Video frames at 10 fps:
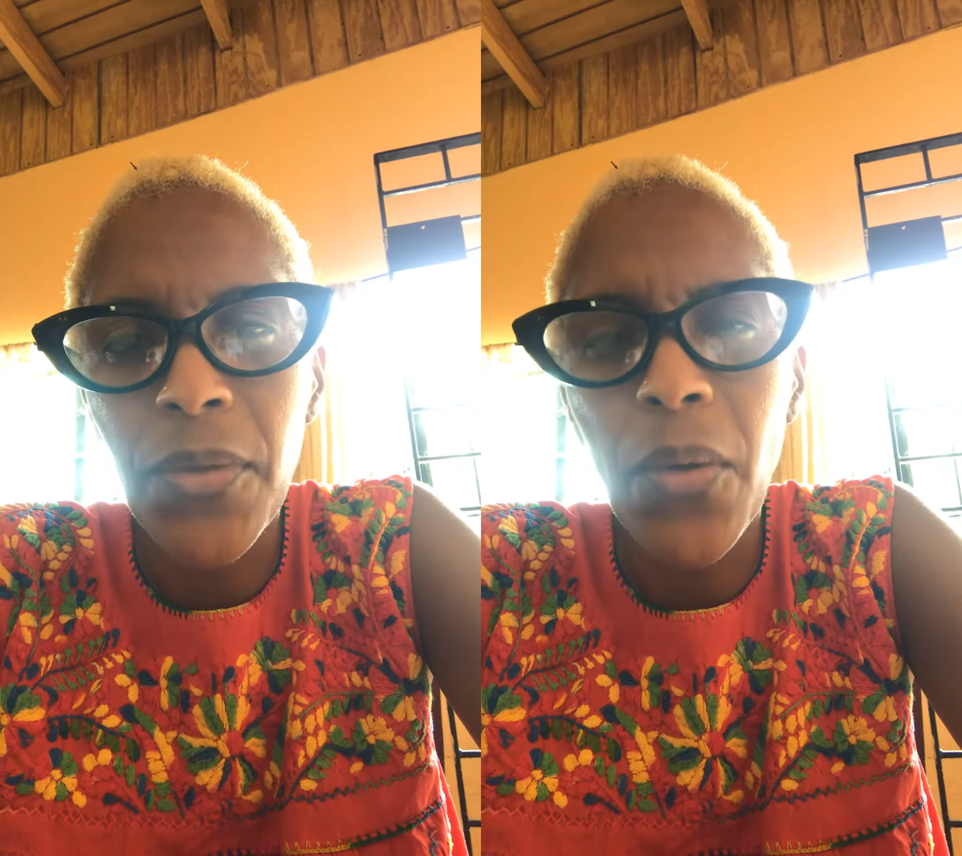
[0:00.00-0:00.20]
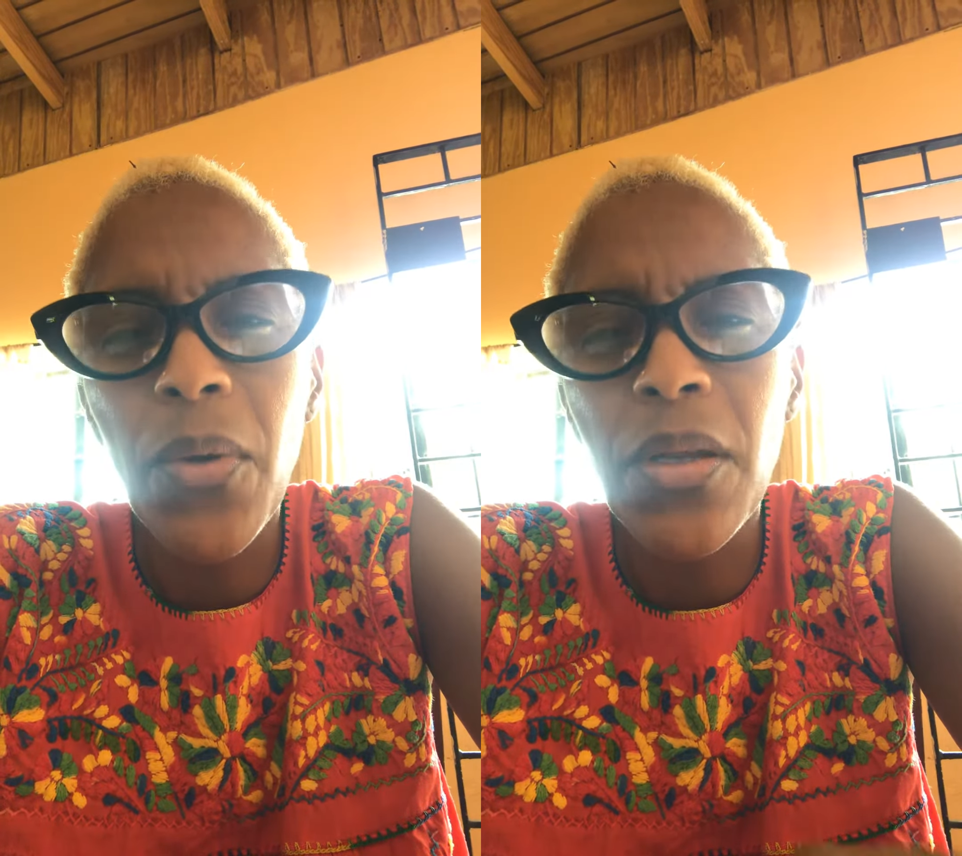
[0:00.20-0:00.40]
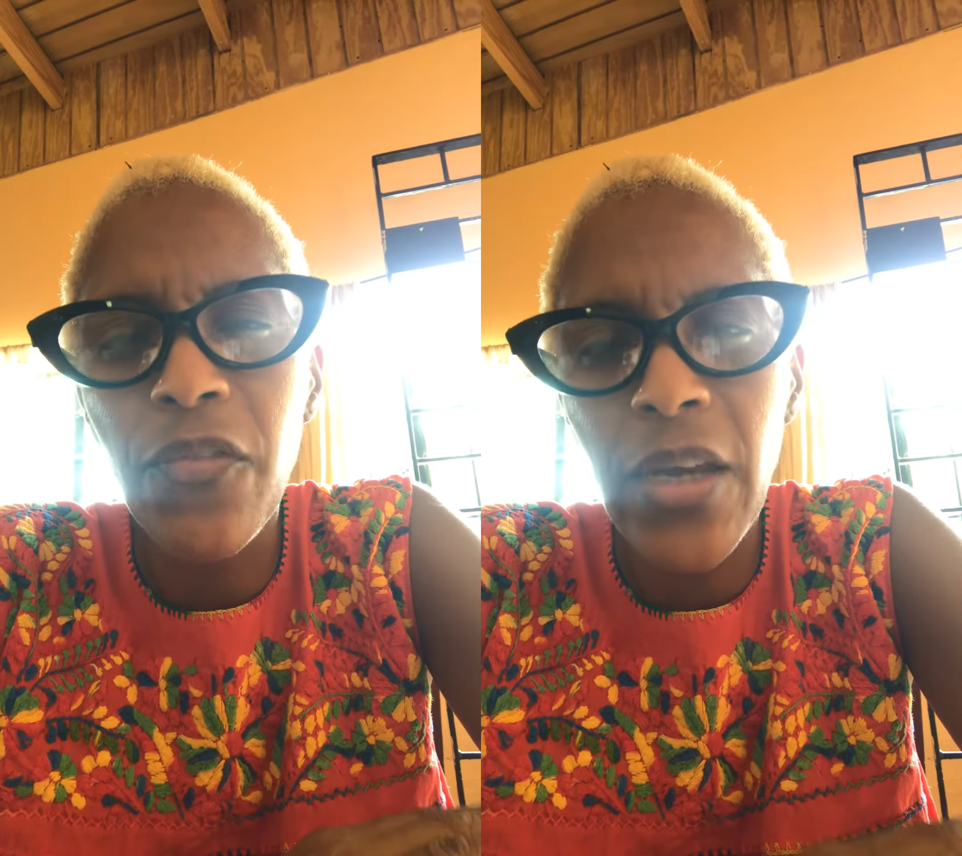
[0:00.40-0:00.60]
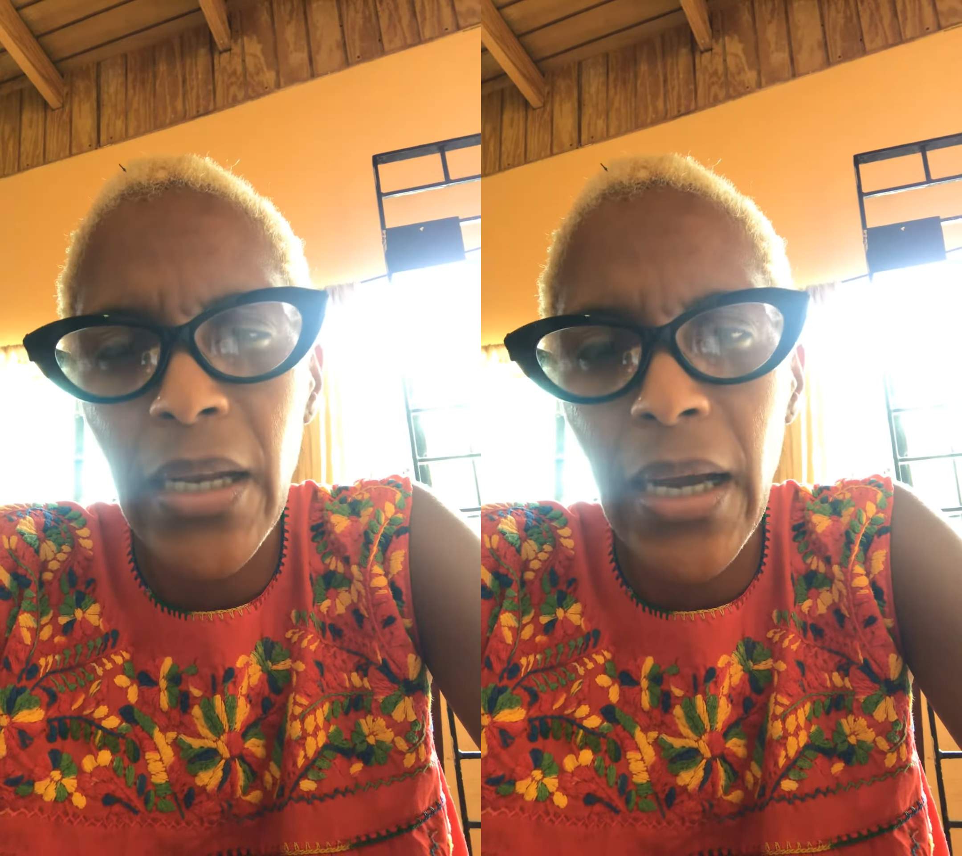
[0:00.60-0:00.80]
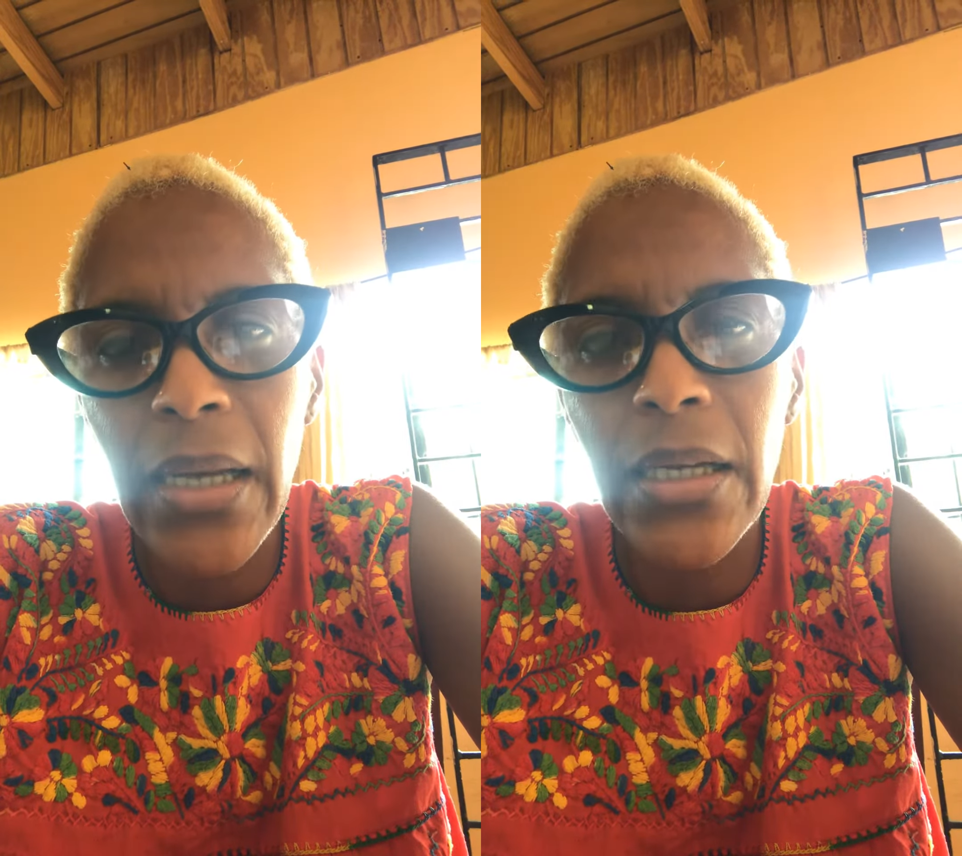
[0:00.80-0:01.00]
who is
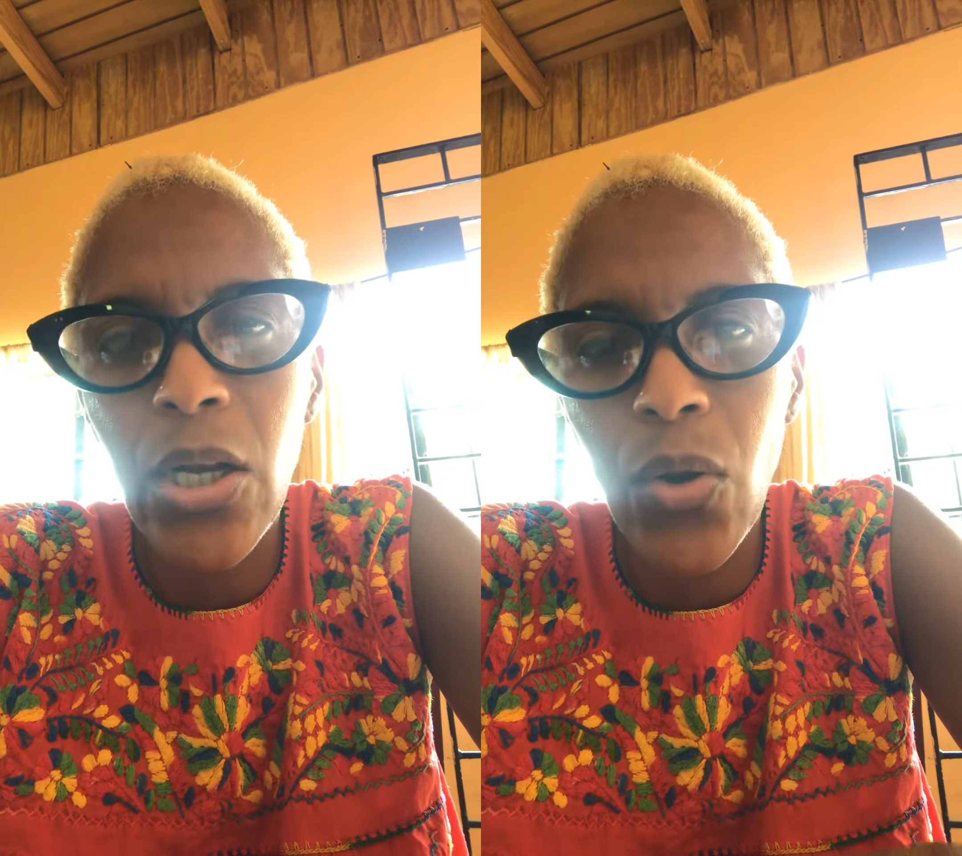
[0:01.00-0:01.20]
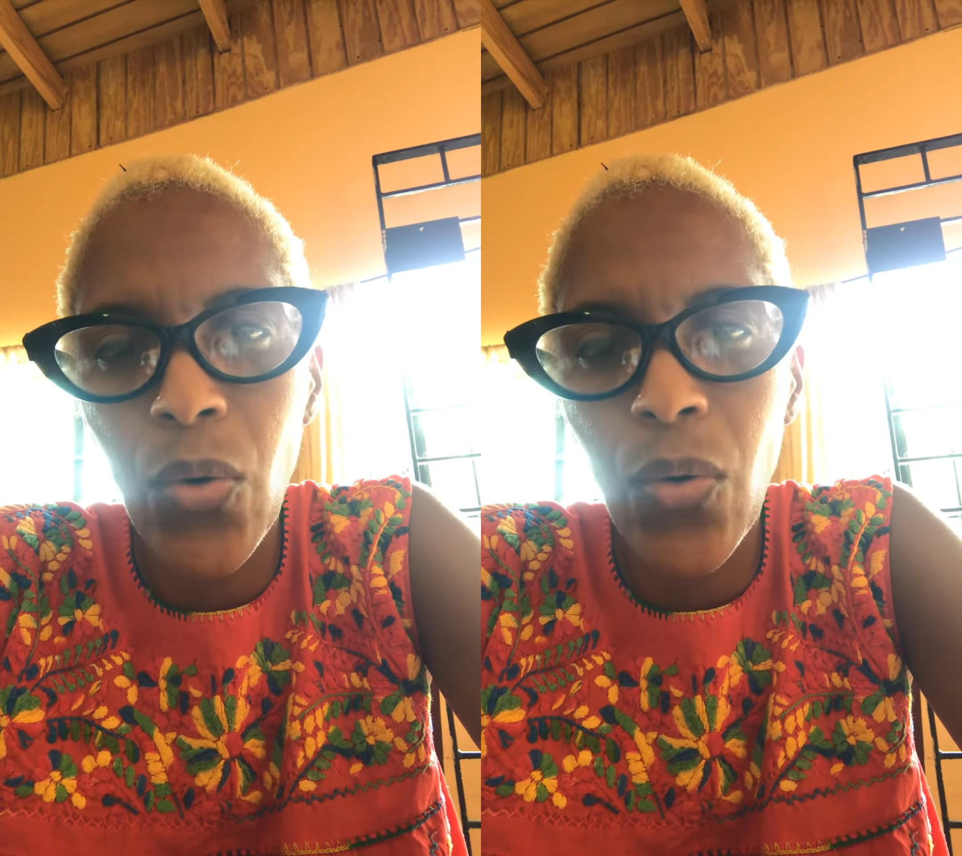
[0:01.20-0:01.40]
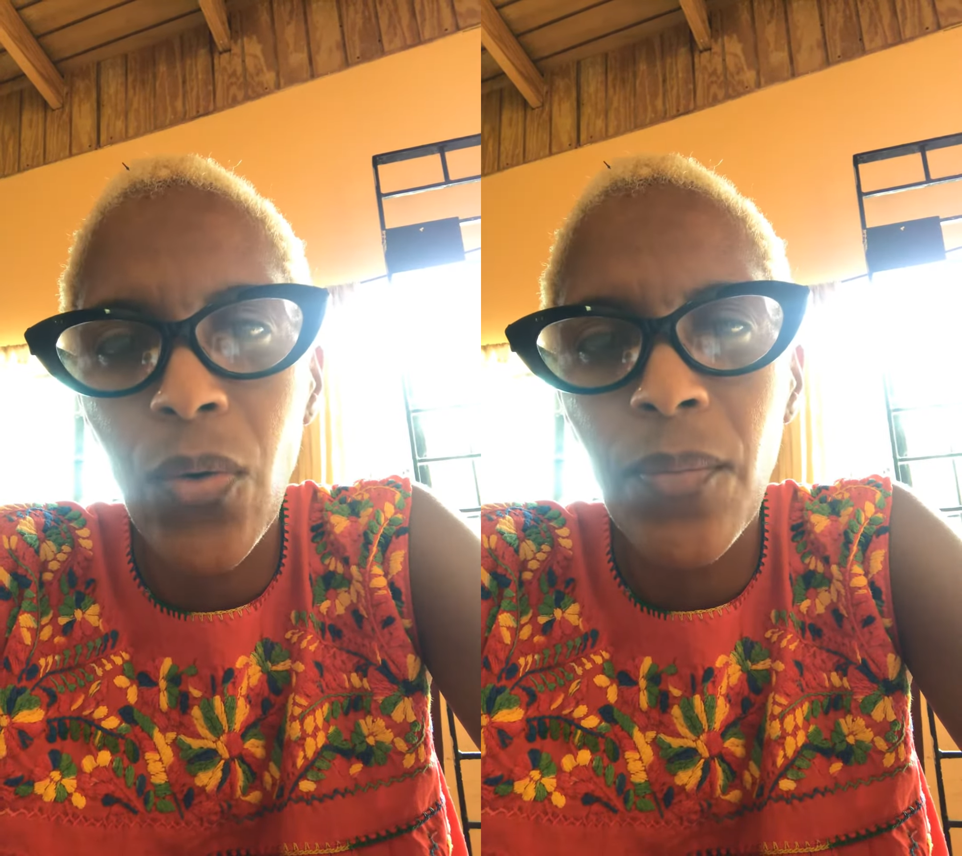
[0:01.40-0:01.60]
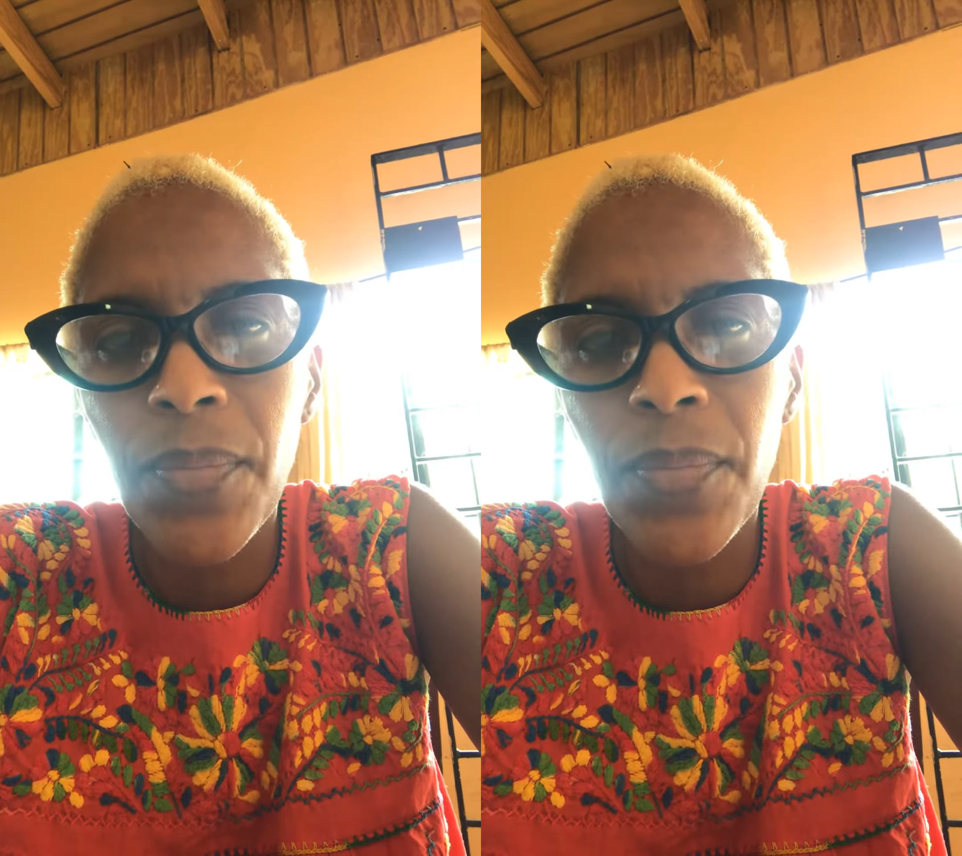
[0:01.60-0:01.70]
feeling a little low,